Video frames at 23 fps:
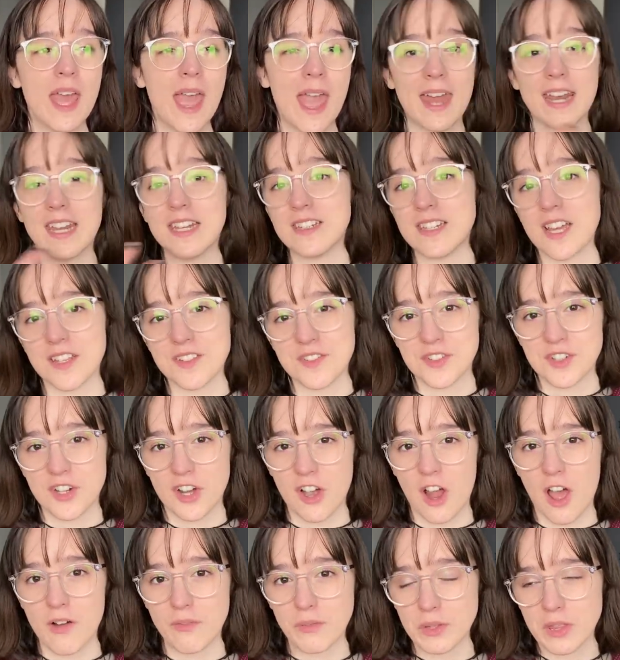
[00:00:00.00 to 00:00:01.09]
And it does start
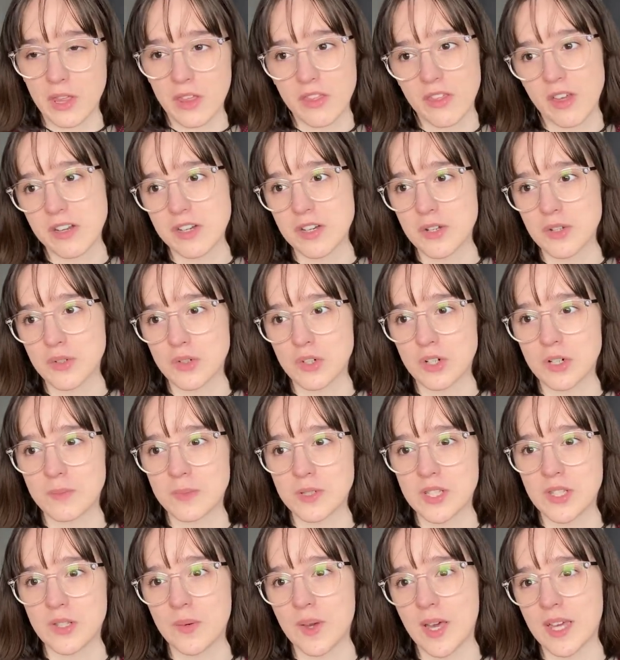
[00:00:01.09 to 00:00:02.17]
off with a thunderstorm,
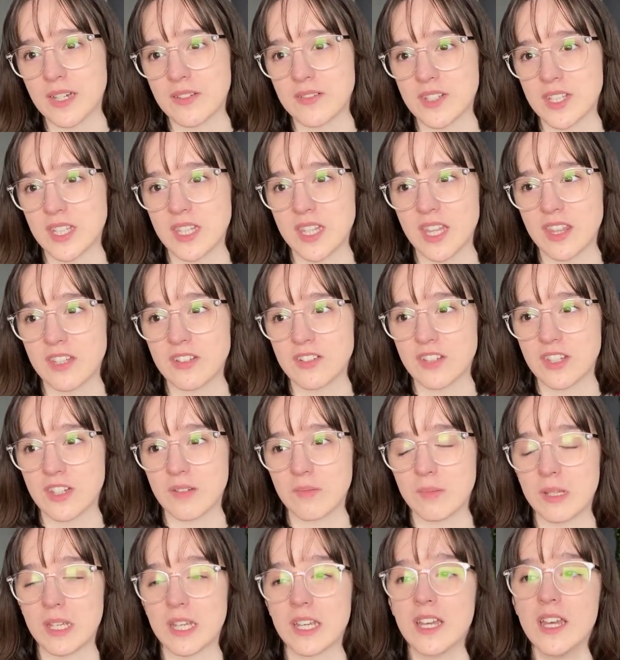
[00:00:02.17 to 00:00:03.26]
so you kind of see that there's going to
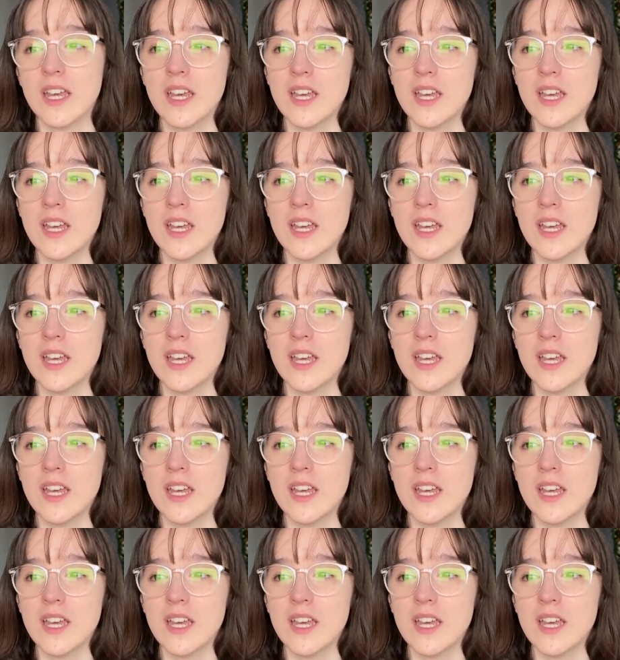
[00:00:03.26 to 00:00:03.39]
be